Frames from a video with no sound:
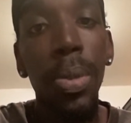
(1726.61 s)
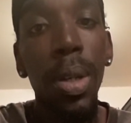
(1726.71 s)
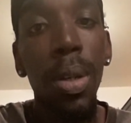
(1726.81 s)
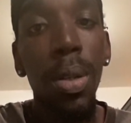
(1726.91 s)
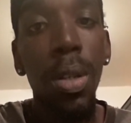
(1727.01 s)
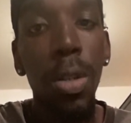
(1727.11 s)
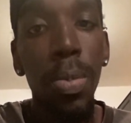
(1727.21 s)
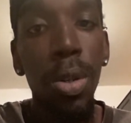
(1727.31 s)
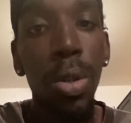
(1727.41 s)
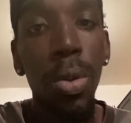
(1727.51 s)
because the
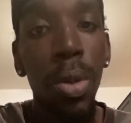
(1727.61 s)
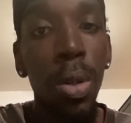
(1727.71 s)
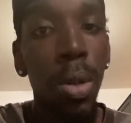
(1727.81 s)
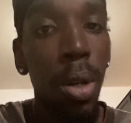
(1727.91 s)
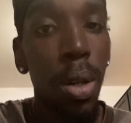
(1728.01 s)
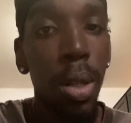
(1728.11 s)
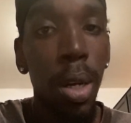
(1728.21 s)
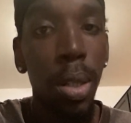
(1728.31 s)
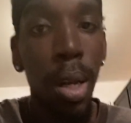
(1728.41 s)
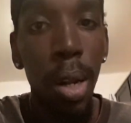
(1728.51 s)
spiritual heals all
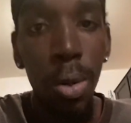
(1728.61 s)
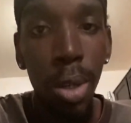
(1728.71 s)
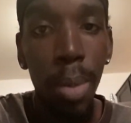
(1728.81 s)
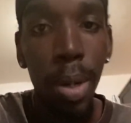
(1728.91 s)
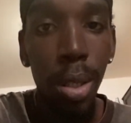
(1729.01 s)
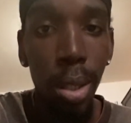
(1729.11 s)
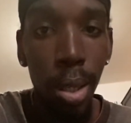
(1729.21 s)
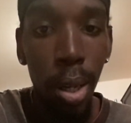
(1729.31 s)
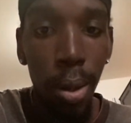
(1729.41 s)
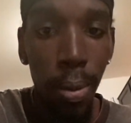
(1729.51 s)
things. Hallelujah,
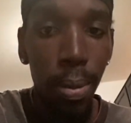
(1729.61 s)
Mashiach.